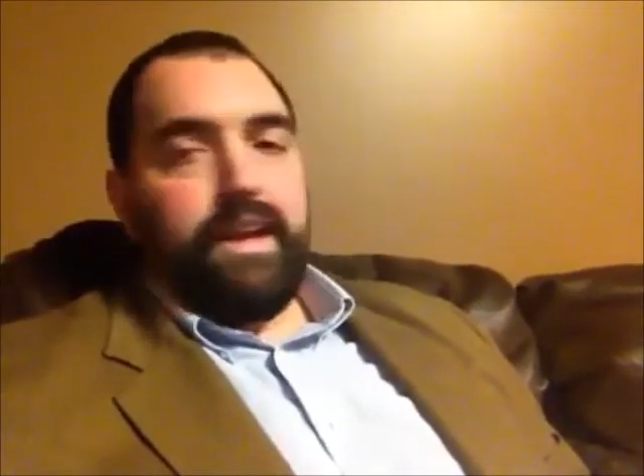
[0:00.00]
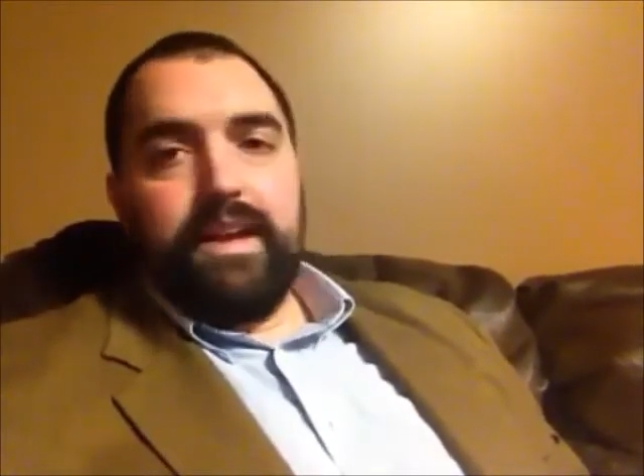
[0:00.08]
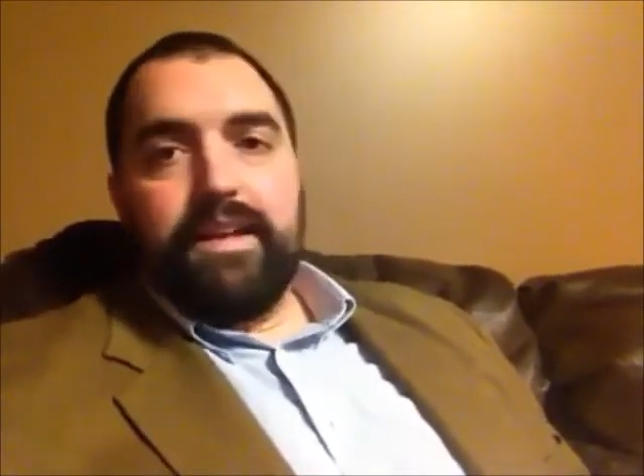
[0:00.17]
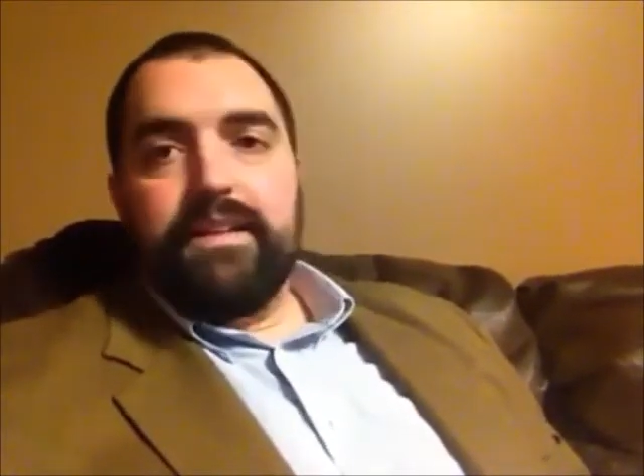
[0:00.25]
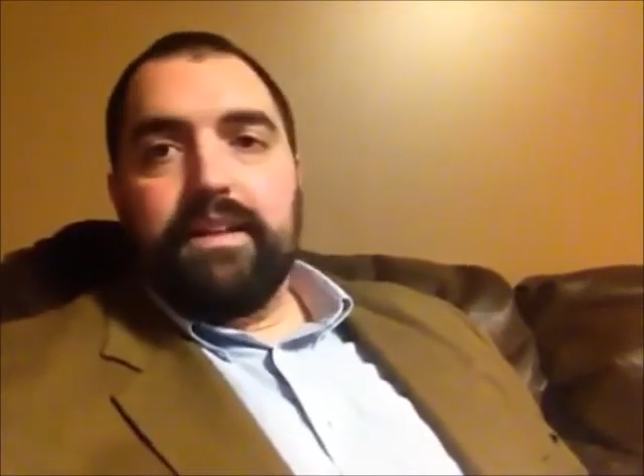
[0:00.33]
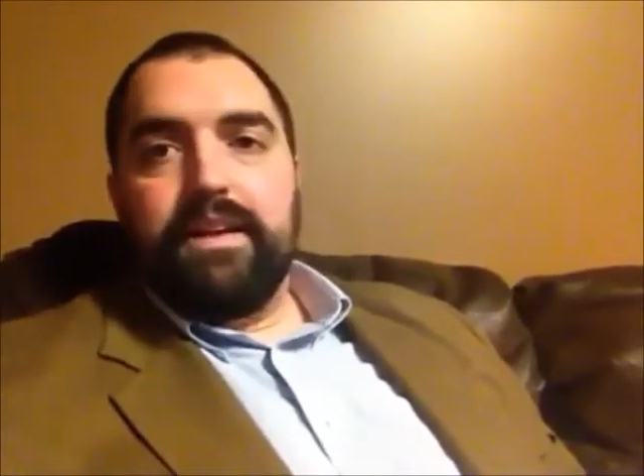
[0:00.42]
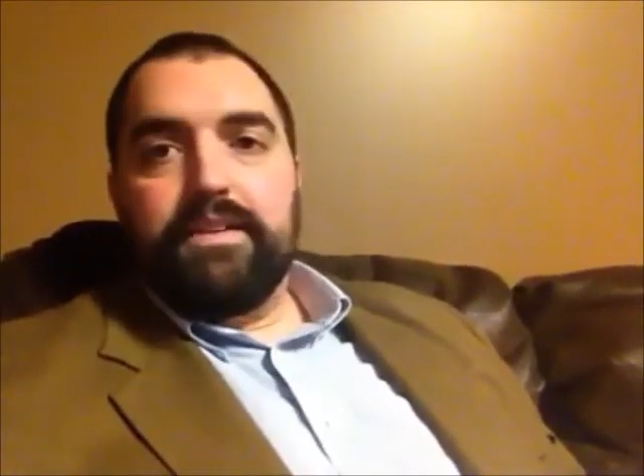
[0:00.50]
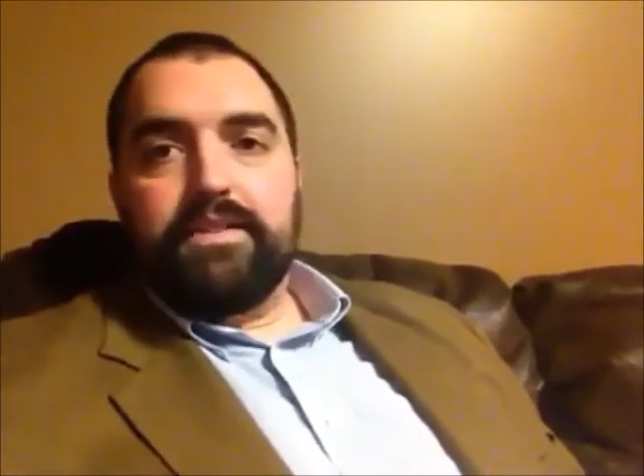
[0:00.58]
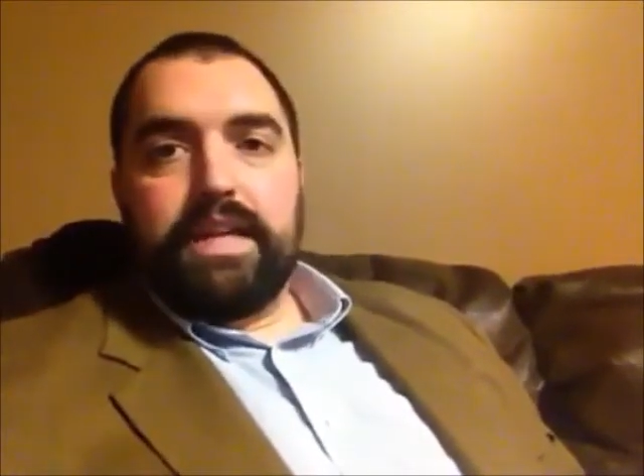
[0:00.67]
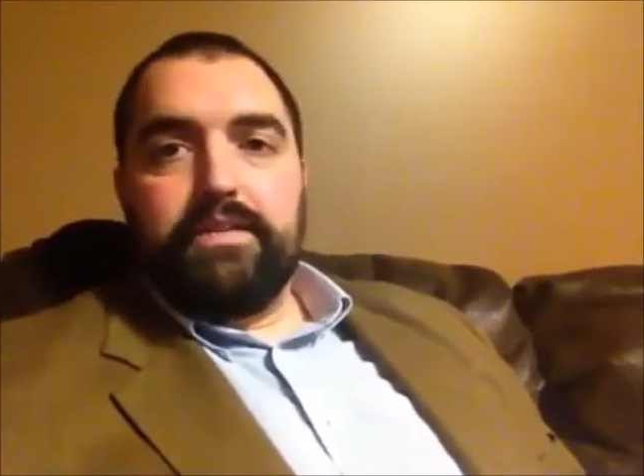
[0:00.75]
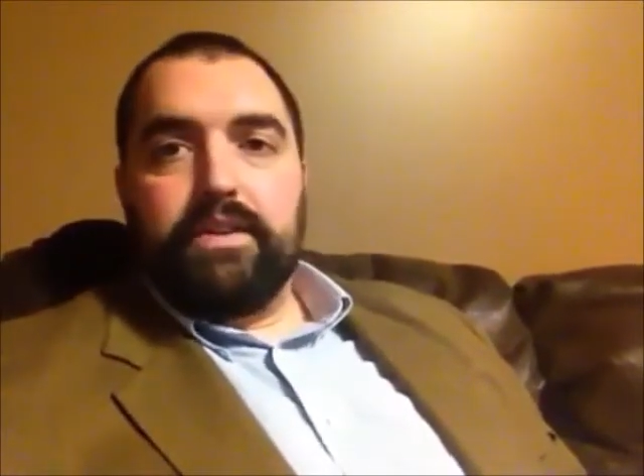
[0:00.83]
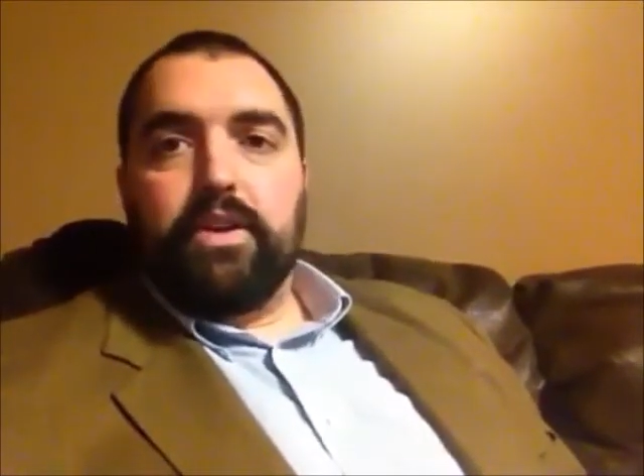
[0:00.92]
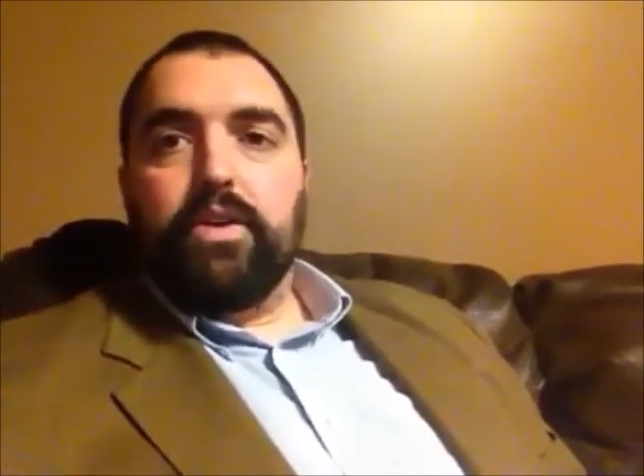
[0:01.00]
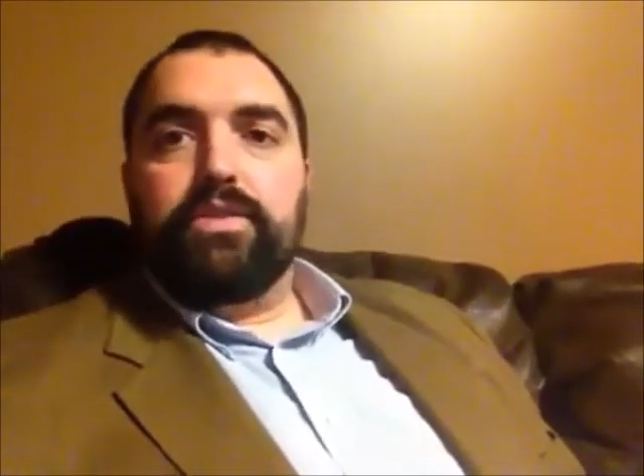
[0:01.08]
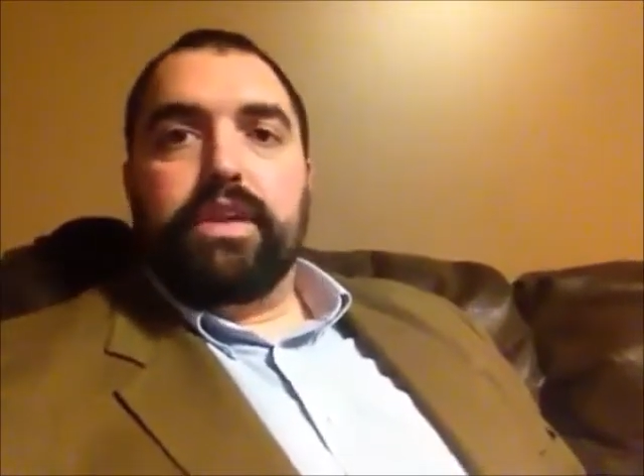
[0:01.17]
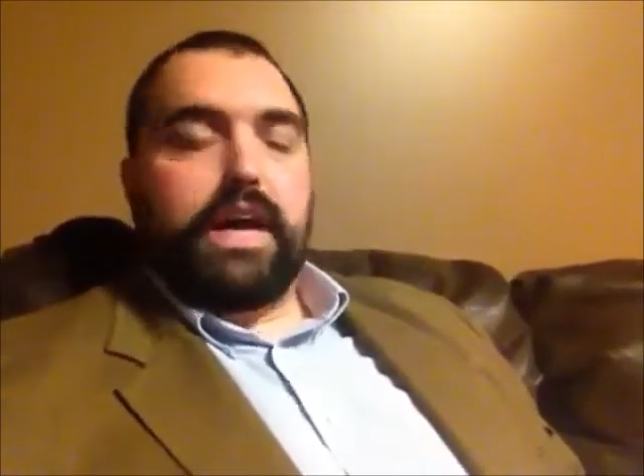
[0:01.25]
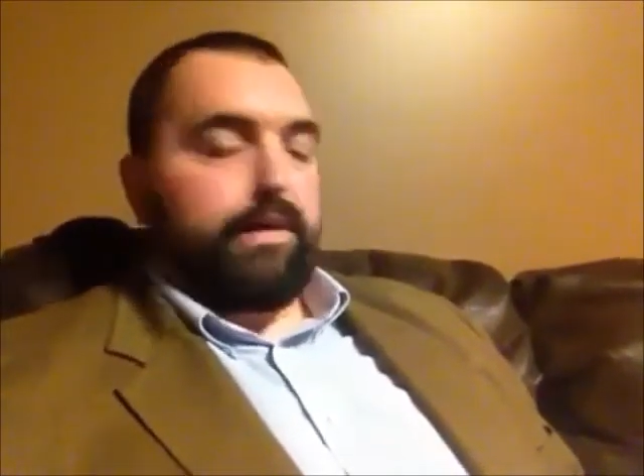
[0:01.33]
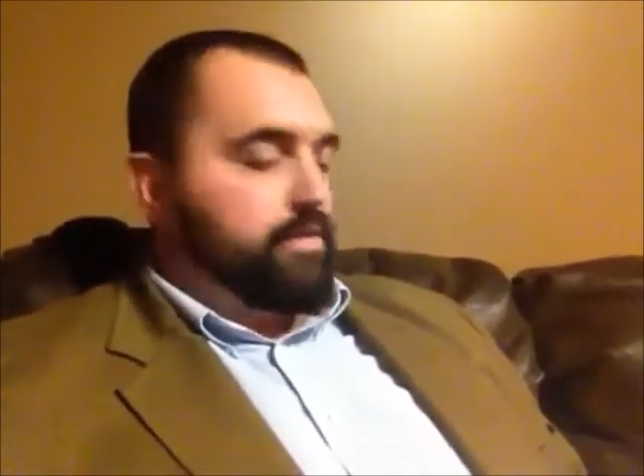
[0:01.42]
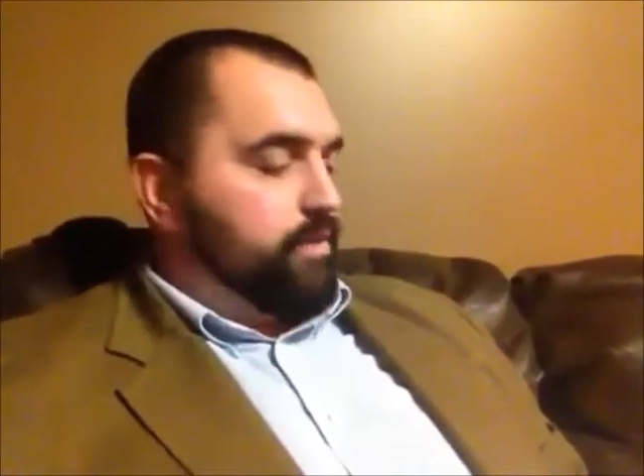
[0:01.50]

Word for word: and uh, just having a good old time.